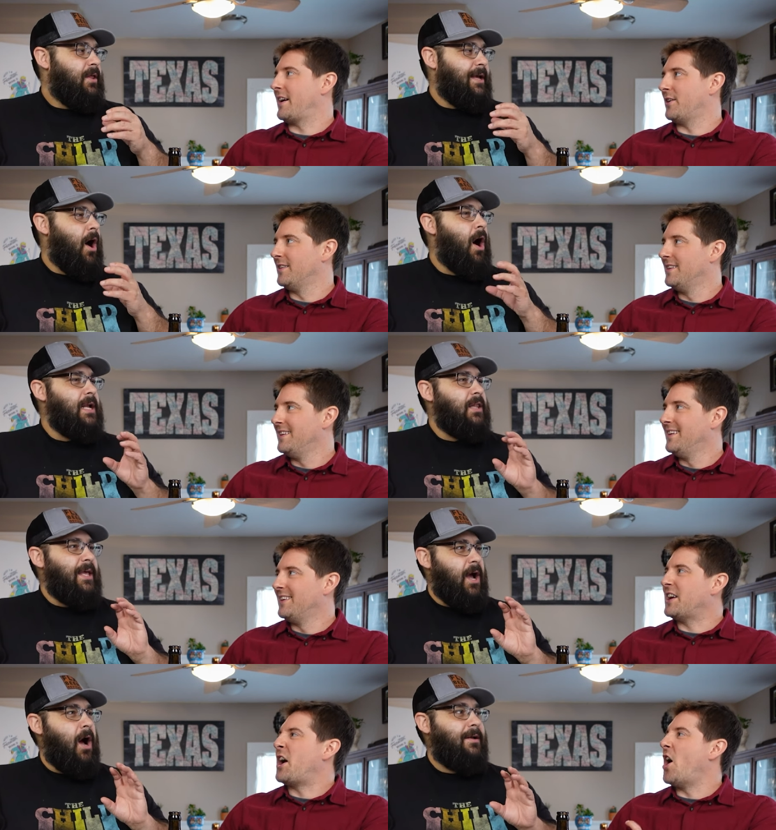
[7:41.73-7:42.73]
Speaker 1: like, hun-
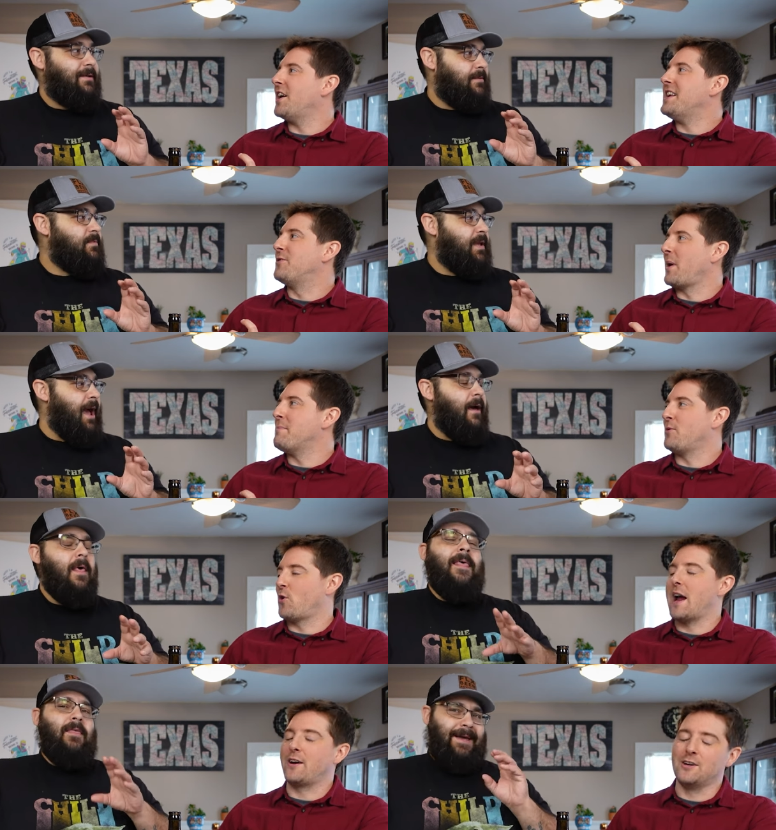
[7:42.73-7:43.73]
like like honey graham yeah,
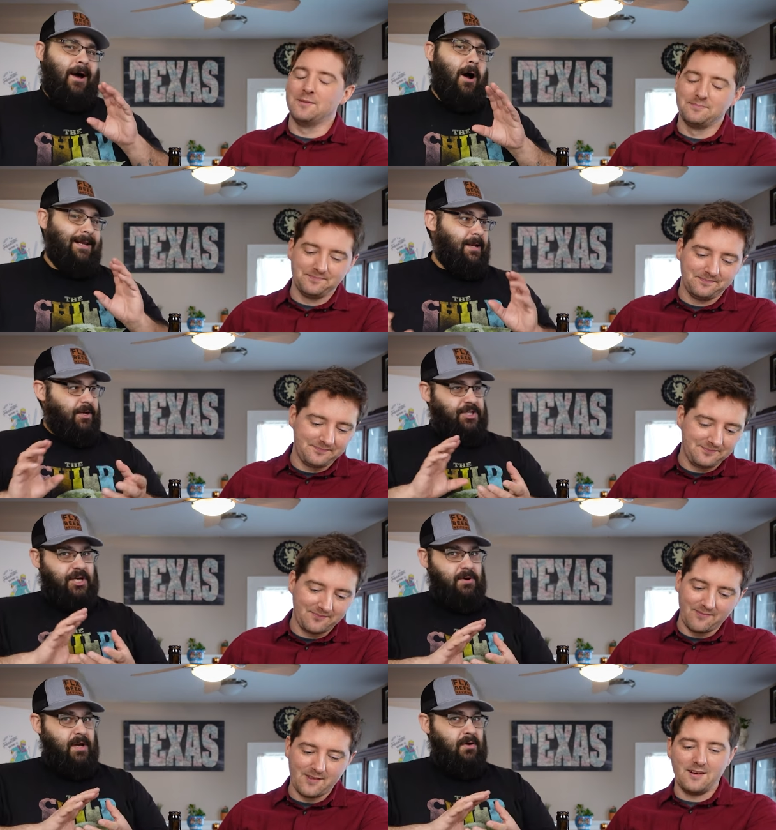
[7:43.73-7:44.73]
crackers. like honey nut
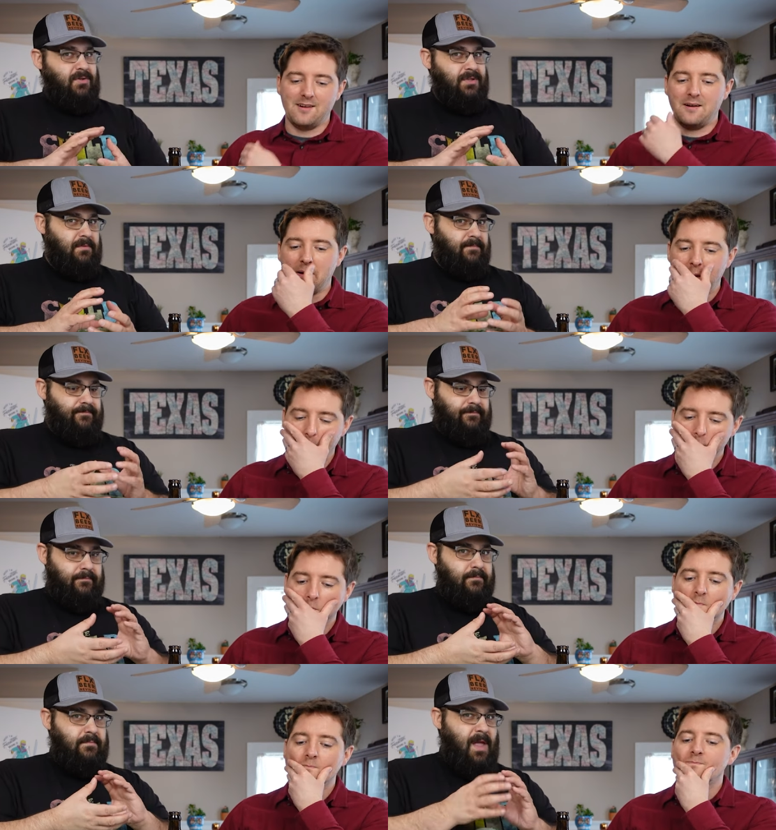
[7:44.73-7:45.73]
Cheerios ah.
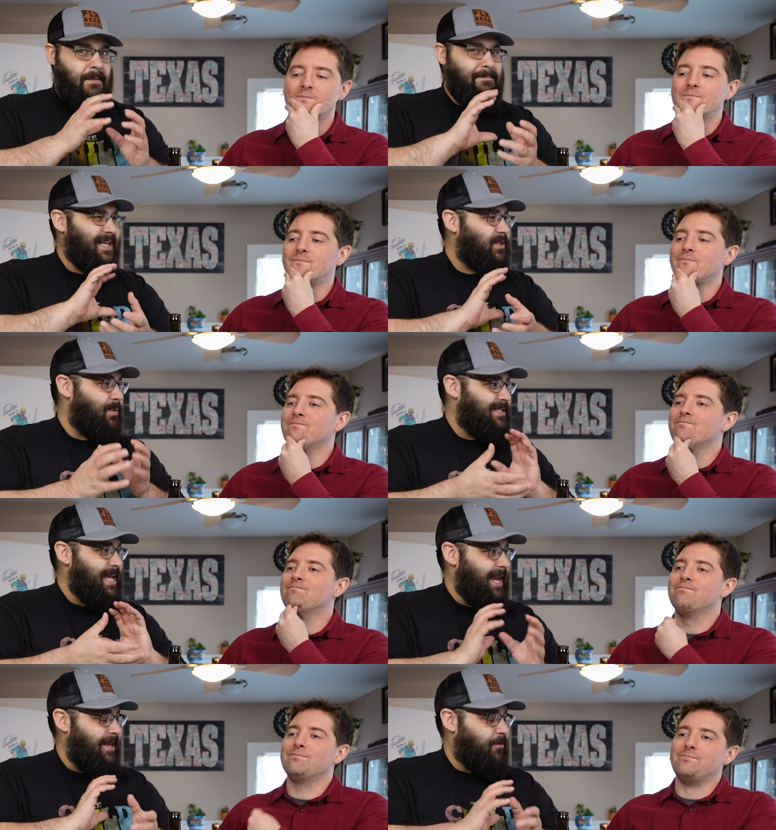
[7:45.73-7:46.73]
mixed with
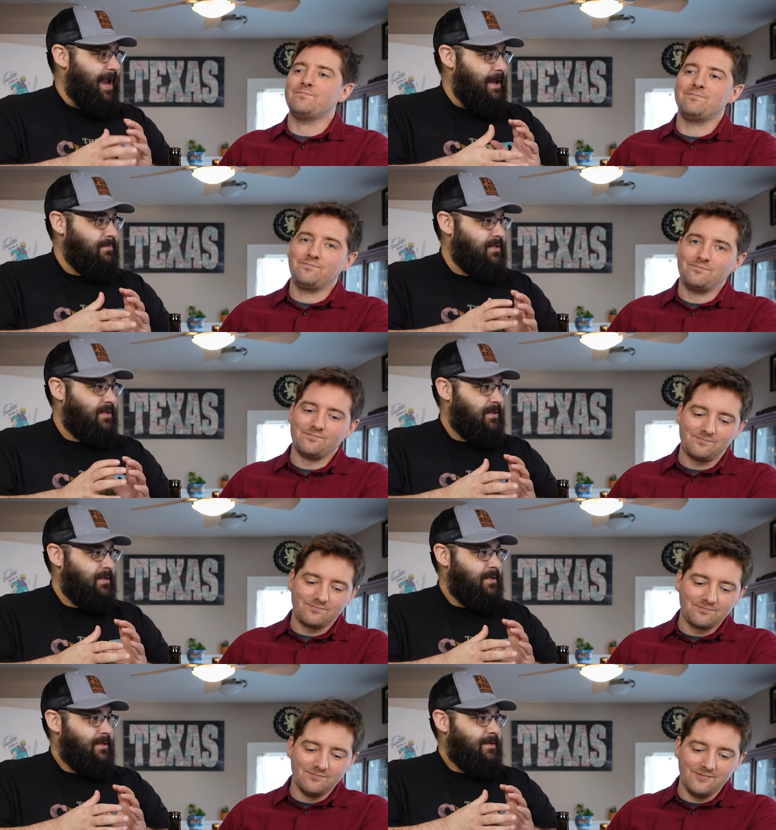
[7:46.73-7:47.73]
Teddy Grahams
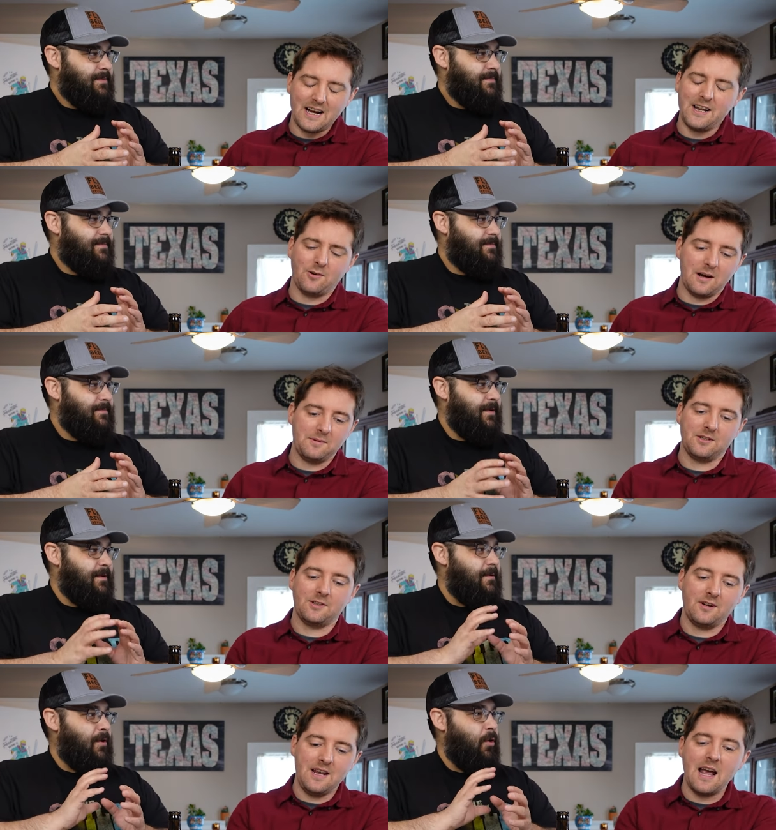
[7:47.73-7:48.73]
Speaker 2: Teddy Grahams is a
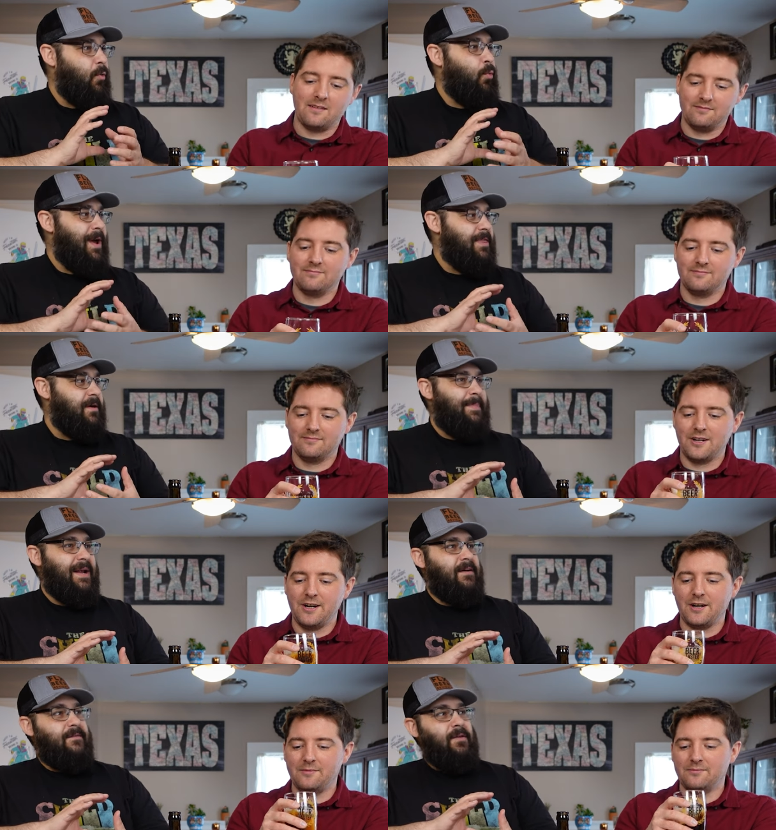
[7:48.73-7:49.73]
Speaker 1: great. Yeah, with a
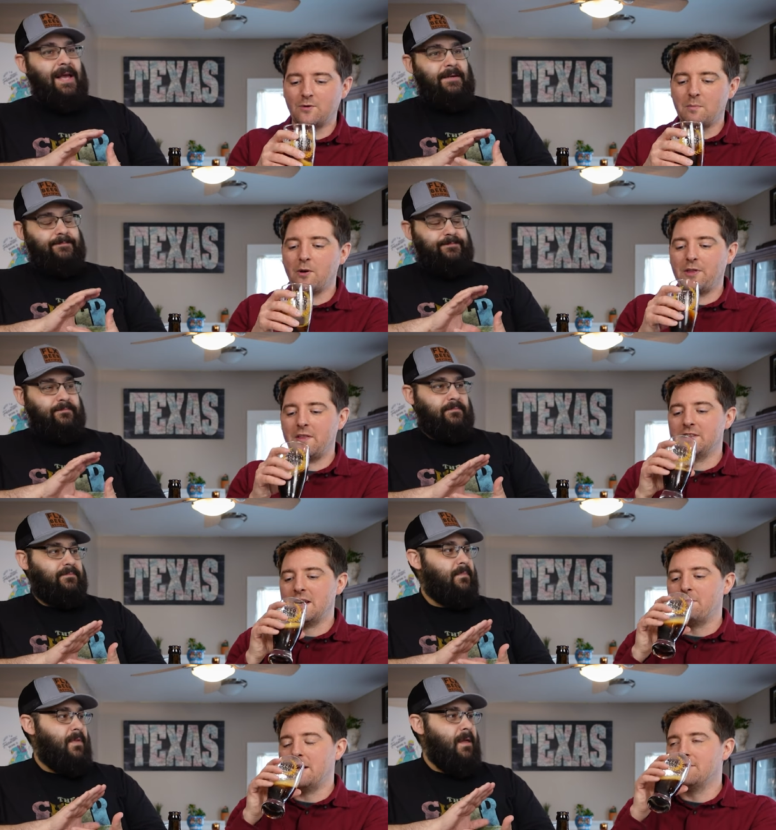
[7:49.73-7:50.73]
bit of like we're both on the
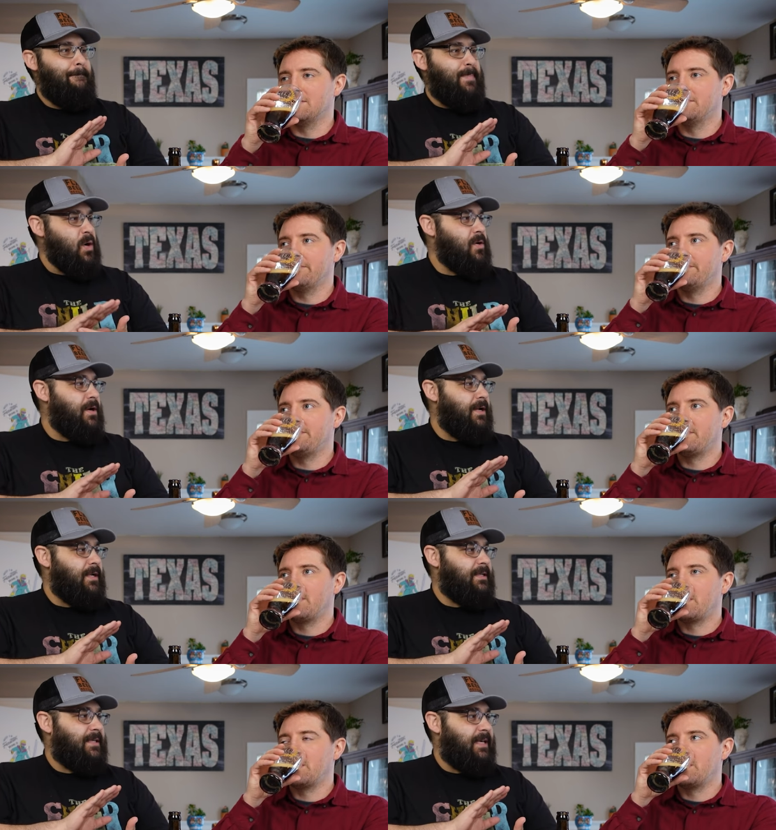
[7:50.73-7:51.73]
same page. burnt
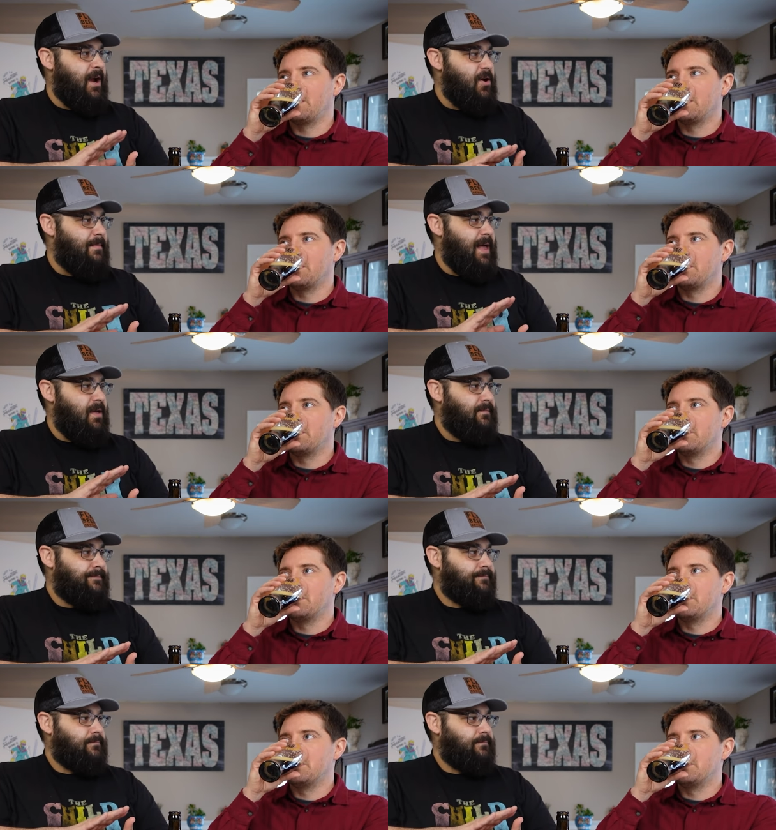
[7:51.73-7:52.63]
caramel,